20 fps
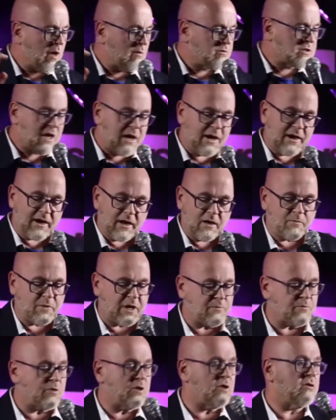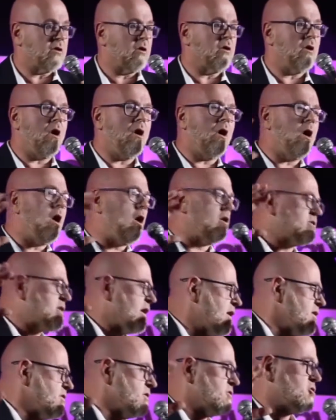talking to people, and they're all
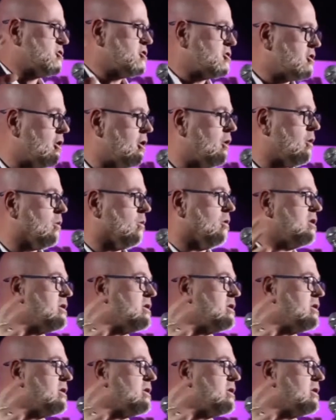digging the show. We're